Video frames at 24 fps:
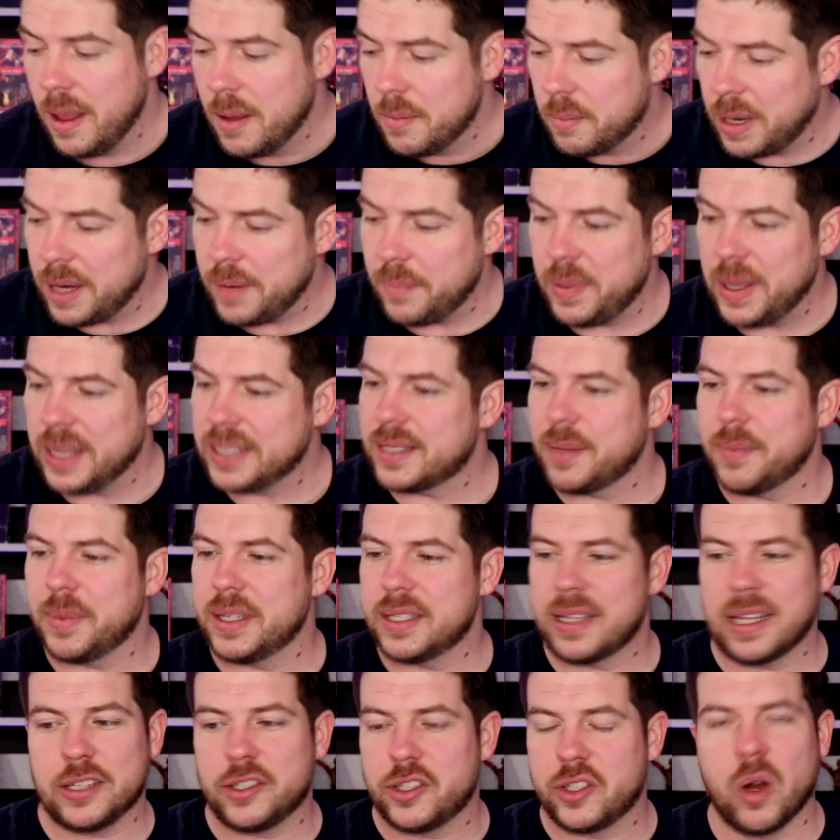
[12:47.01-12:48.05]
But he picks up this
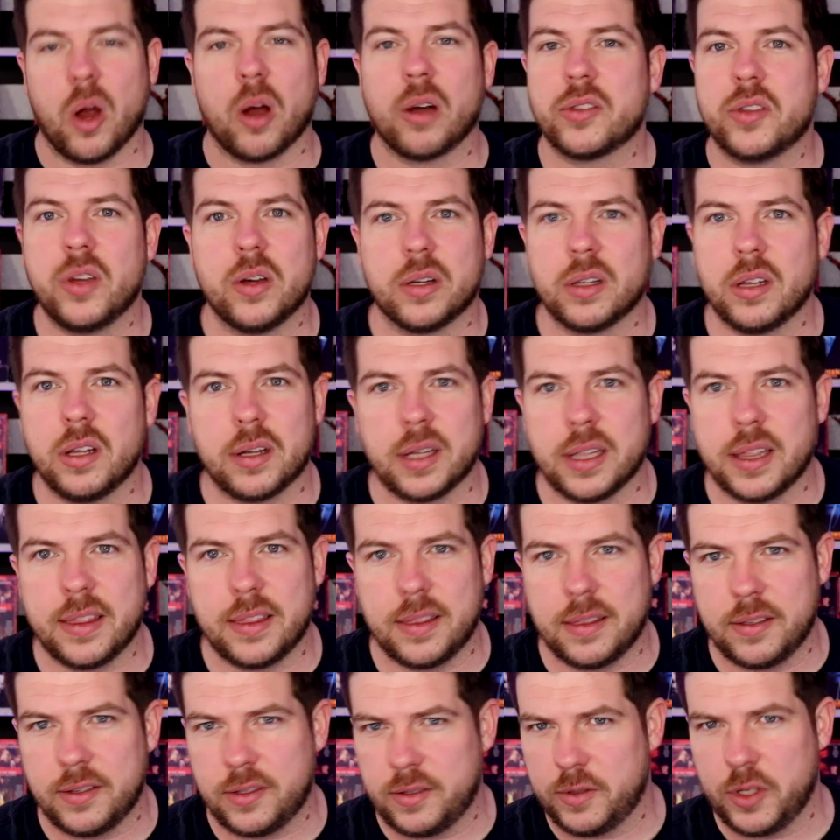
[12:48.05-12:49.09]
like shark tooth looking
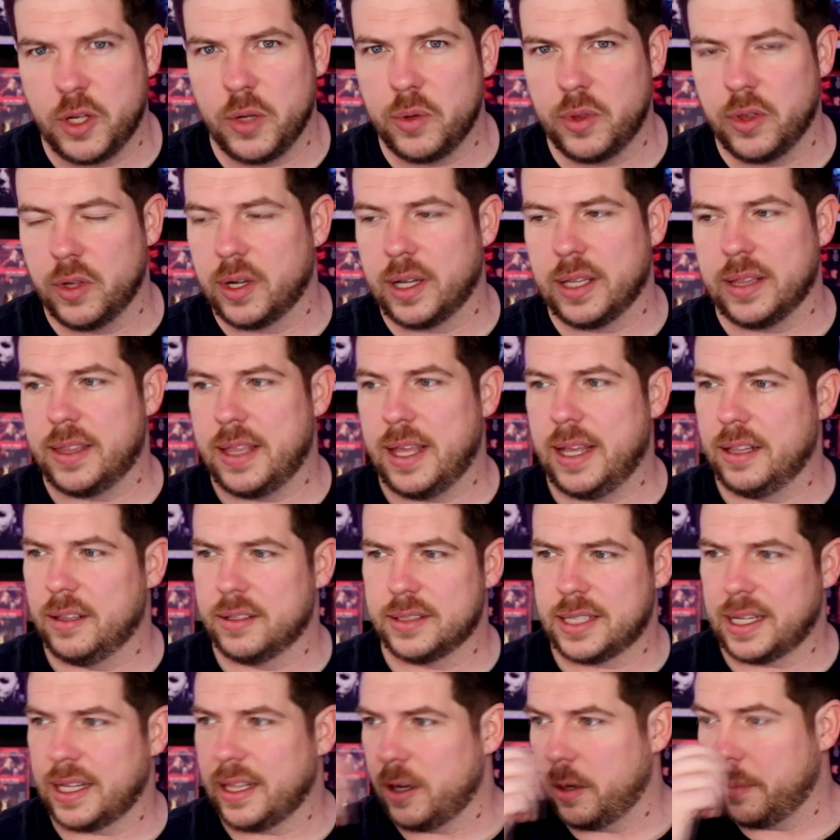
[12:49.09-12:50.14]
thing,
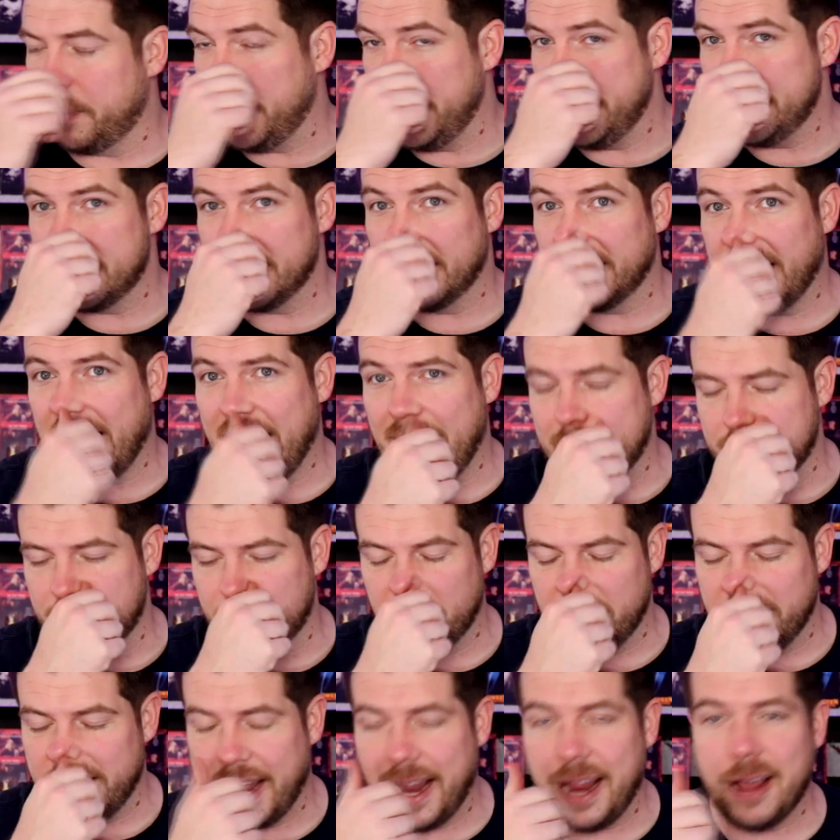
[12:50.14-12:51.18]
looks like a little piece of glass
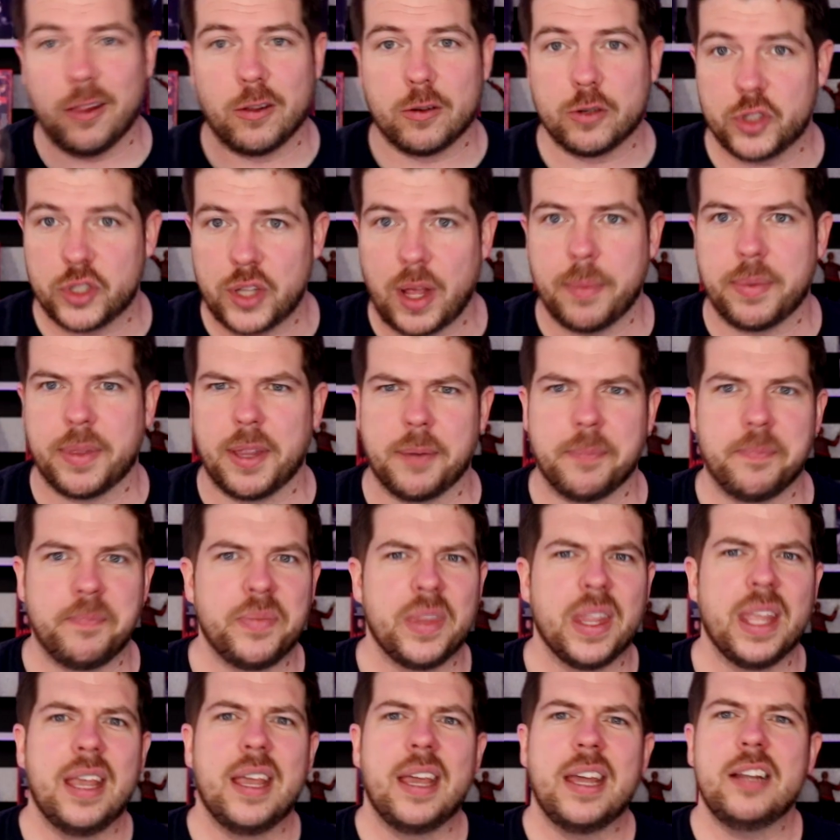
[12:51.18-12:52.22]
or a nail or something, and
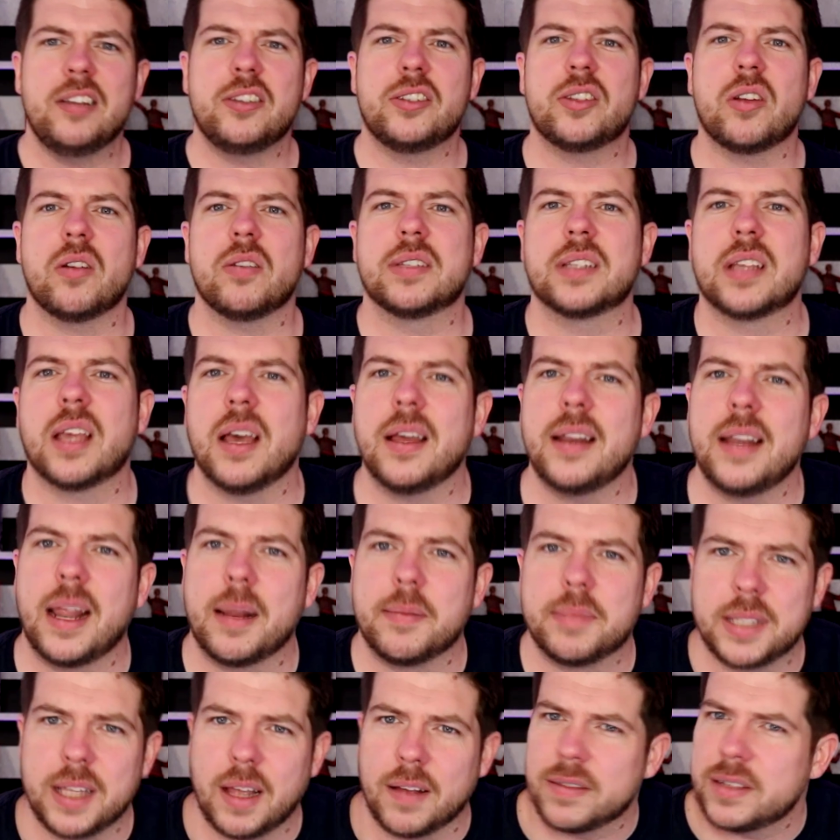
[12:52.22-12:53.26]
he just starts cutting at
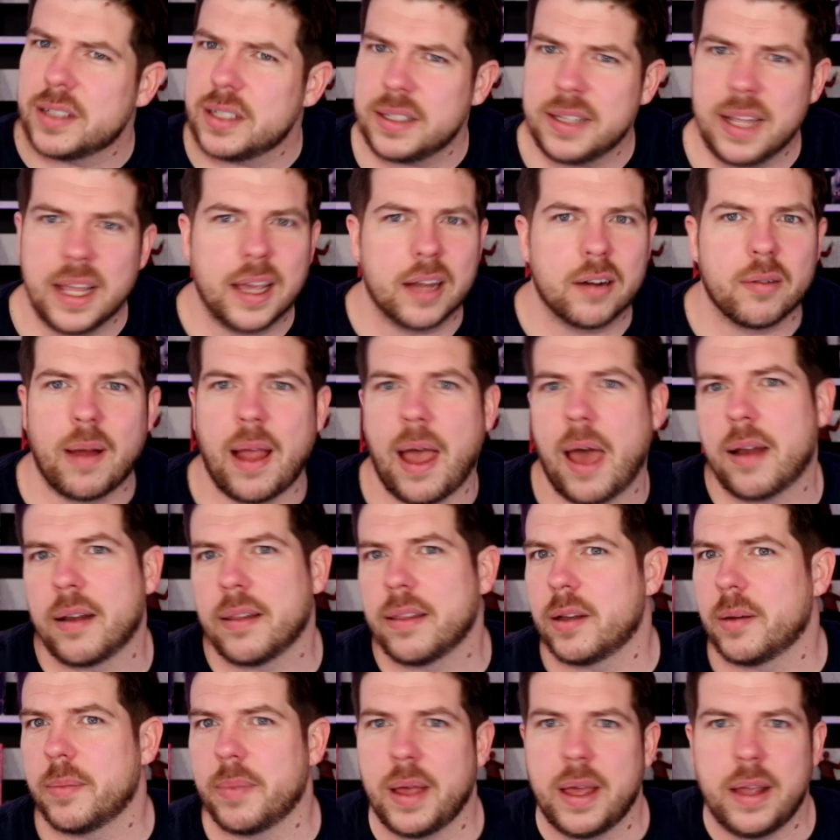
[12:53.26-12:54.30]
himself, just digging around a
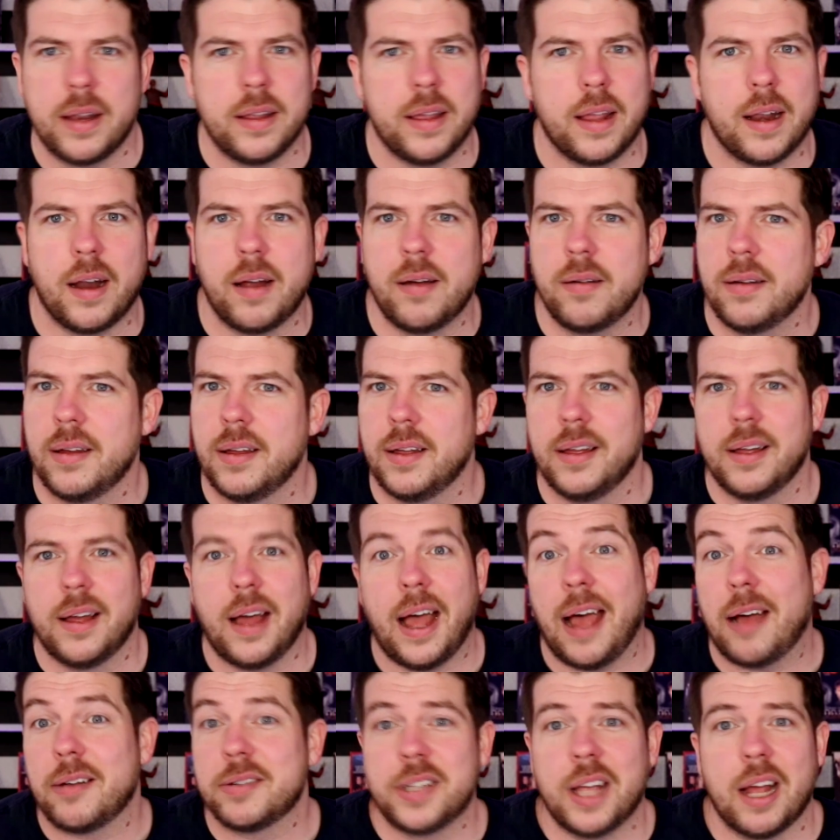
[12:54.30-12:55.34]
little bit, you know,
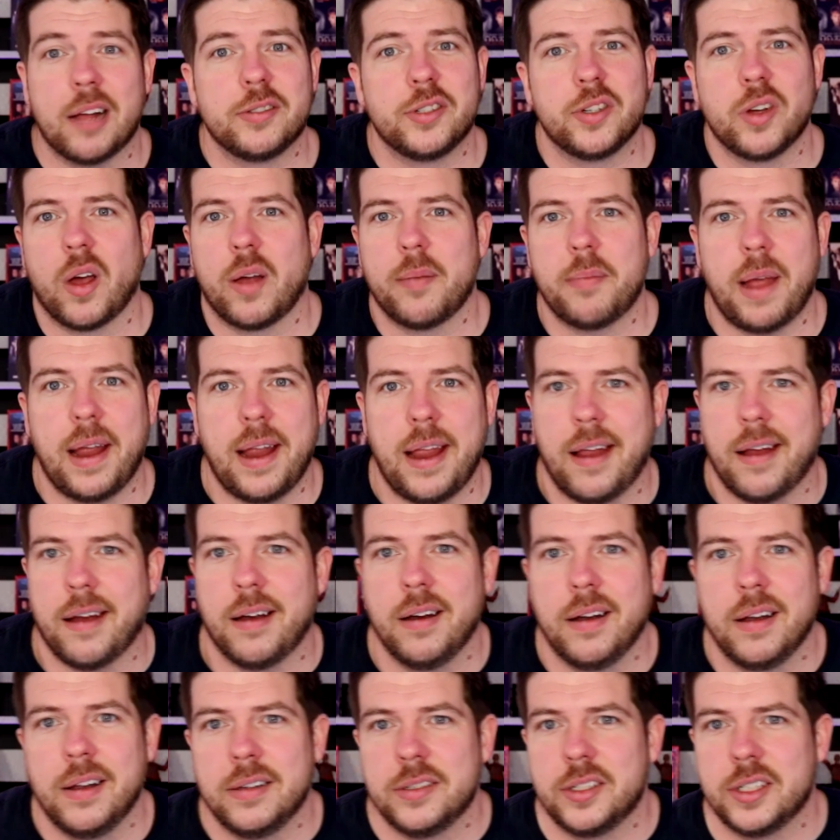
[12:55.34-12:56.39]
ouch, you're on my hair,
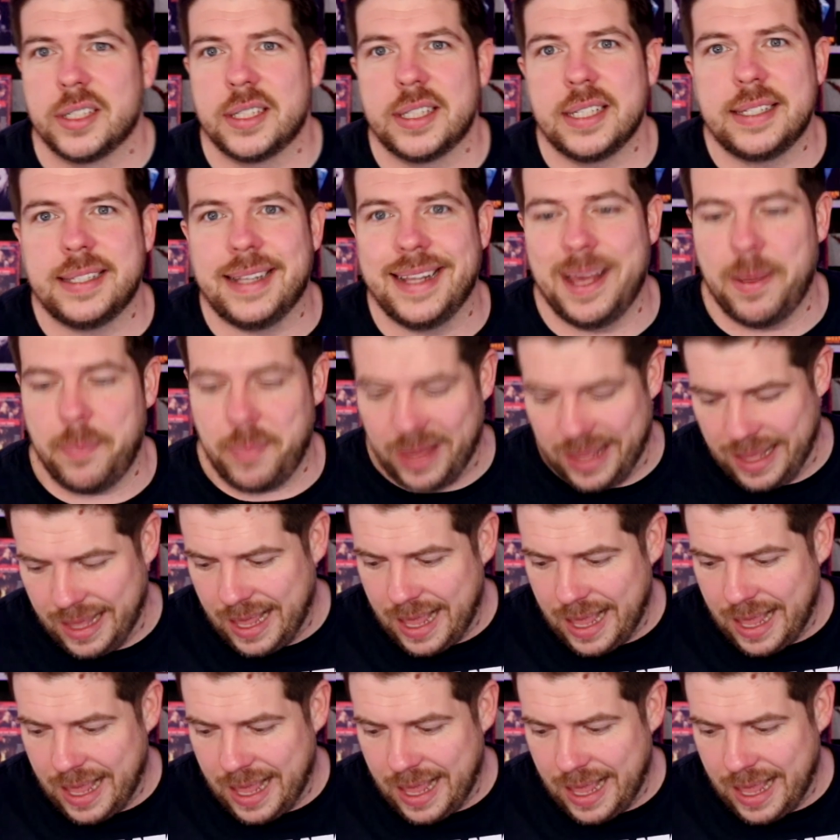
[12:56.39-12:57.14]
just the tip.